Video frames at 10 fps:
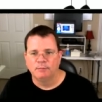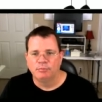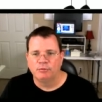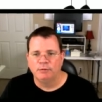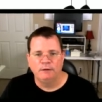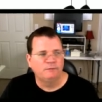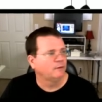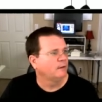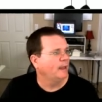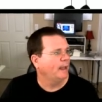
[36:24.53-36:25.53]
print
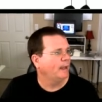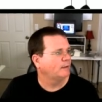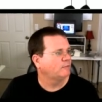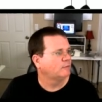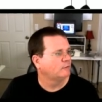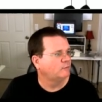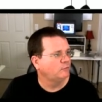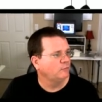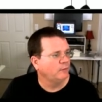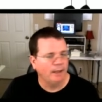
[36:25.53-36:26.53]
at
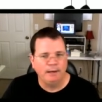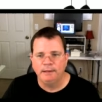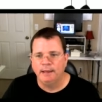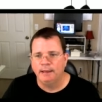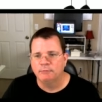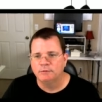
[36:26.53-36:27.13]
288,